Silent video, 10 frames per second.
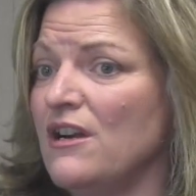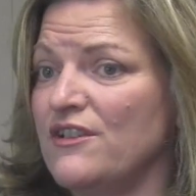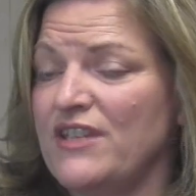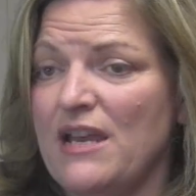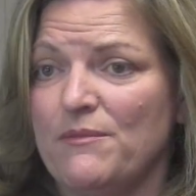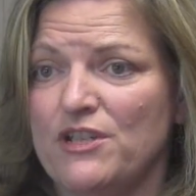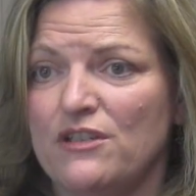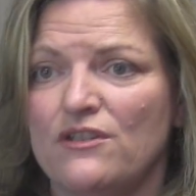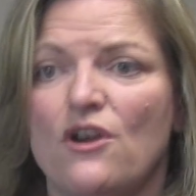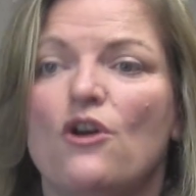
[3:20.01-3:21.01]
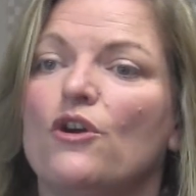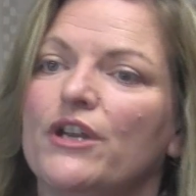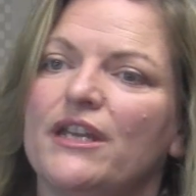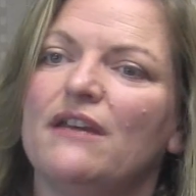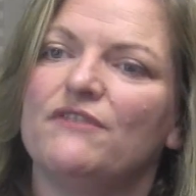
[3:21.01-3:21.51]
our sandwiches, or
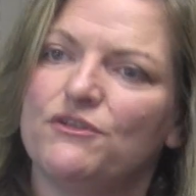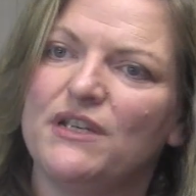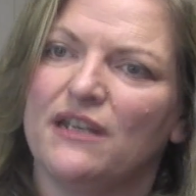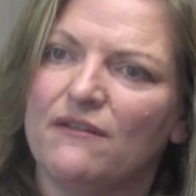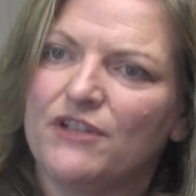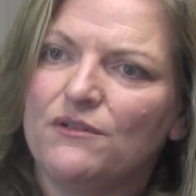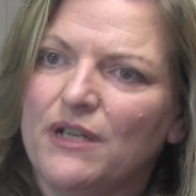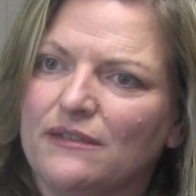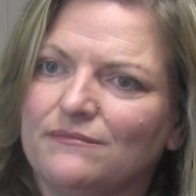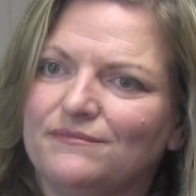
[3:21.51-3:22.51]
you can have a treat and have a donut.